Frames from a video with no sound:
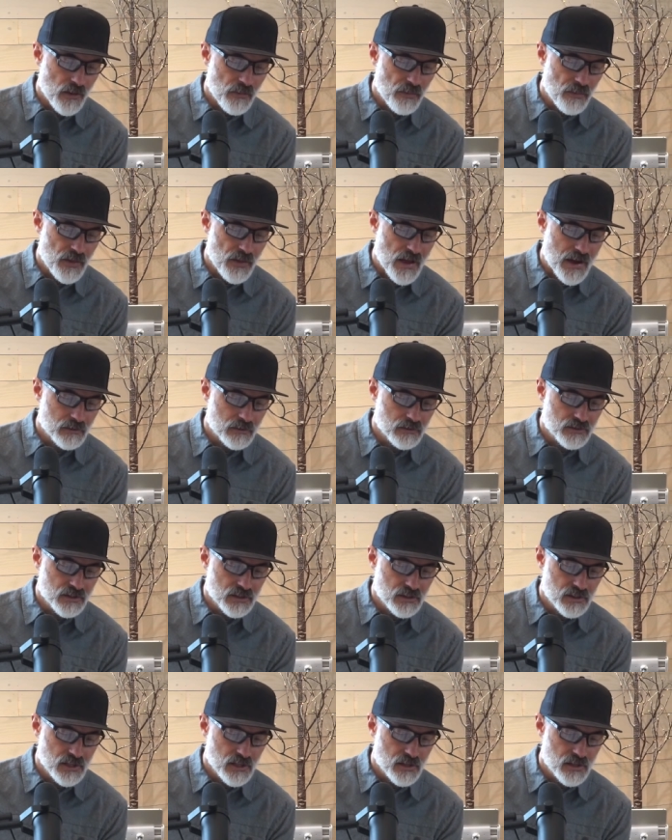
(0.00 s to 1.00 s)
a
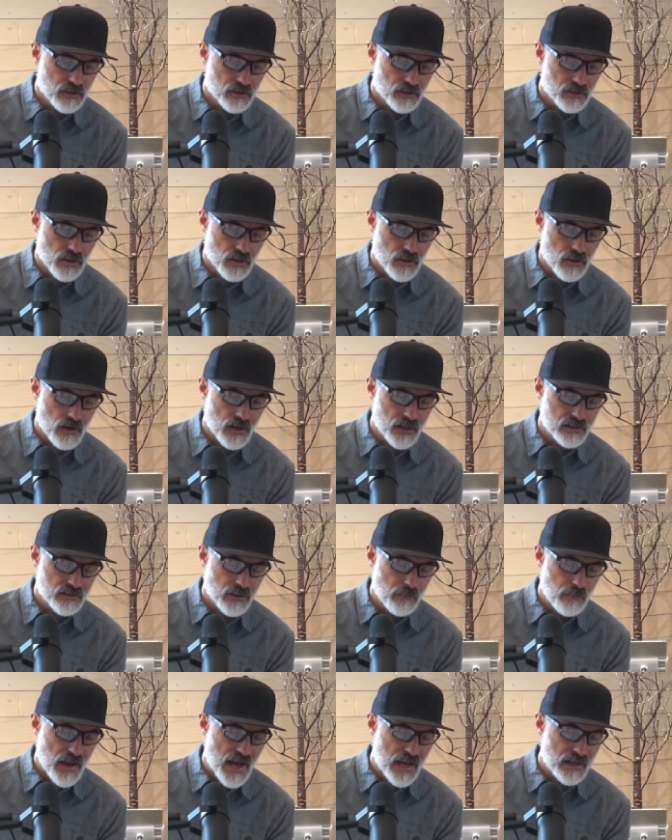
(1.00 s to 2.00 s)
thousand years are as
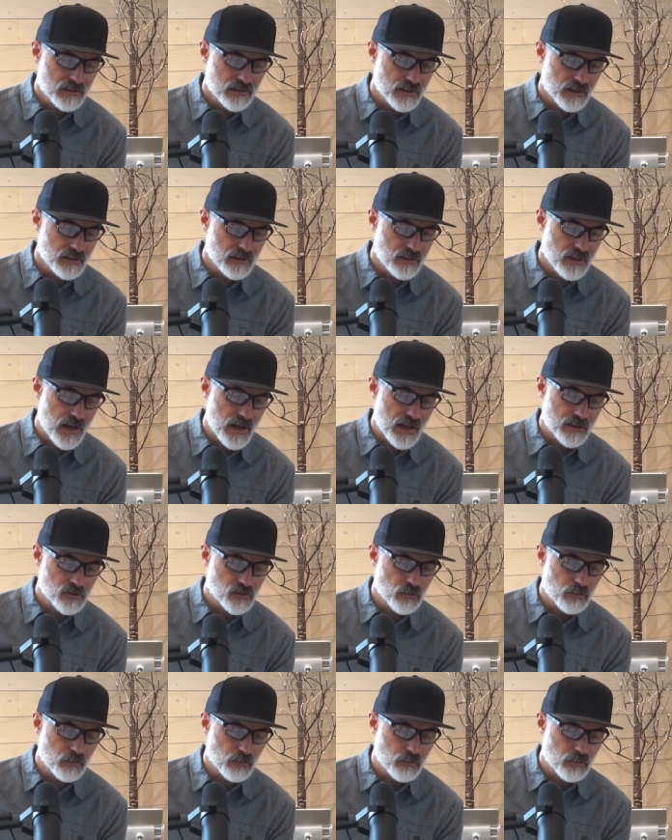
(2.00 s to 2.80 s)
a passing day, as